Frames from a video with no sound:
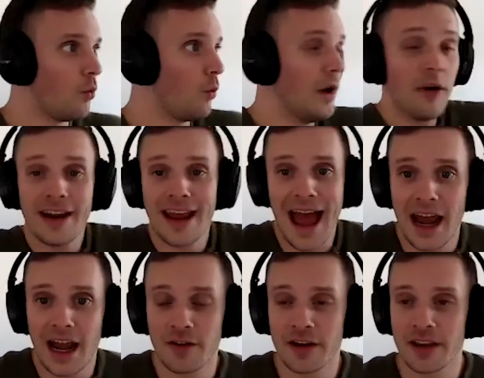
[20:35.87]
we already
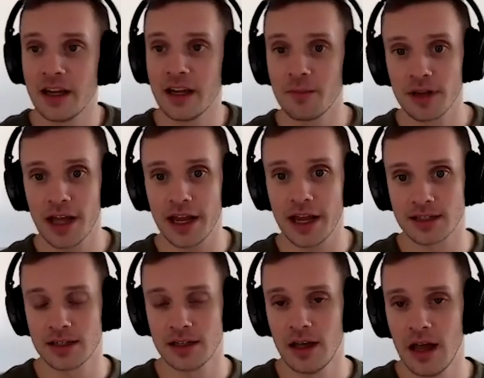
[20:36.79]
had everything in
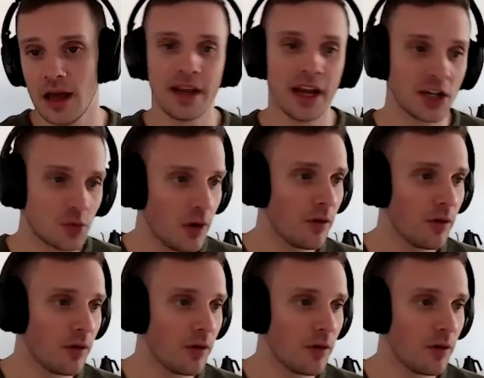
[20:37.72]
place because